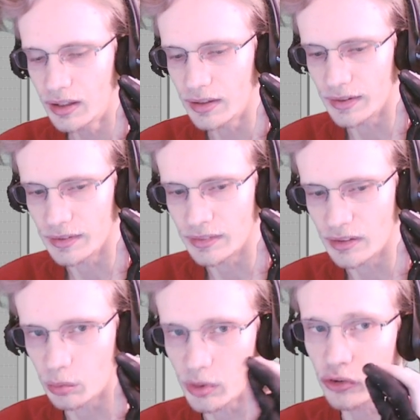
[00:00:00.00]
and
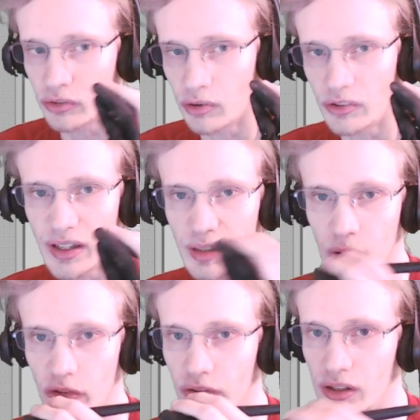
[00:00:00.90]
these projects are taking
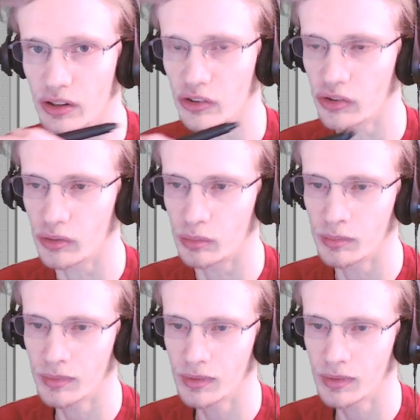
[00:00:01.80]
much longer too.